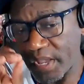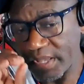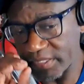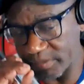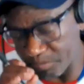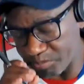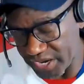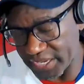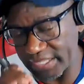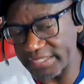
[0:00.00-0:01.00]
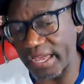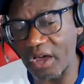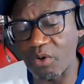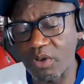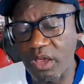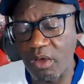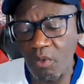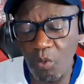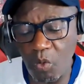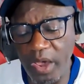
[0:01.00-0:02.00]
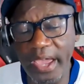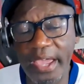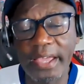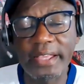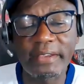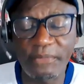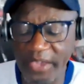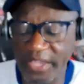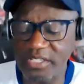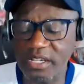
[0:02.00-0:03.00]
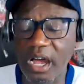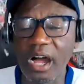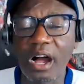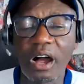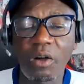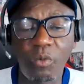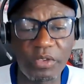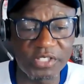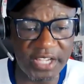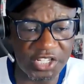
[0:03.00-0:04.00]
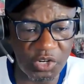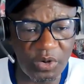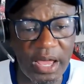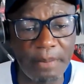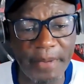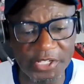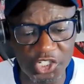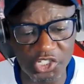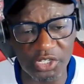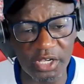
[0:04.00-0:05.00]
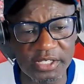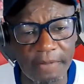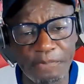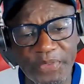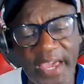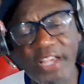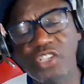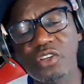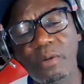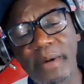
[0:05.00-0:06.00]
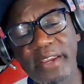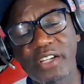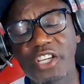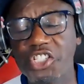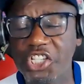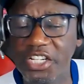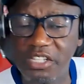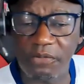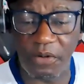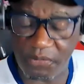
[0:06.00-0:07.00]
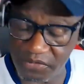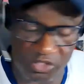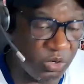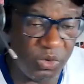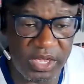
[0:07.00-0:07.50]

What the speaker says: break it down where things are with Sancho and Manchester United. As you know, Man United chased him for 2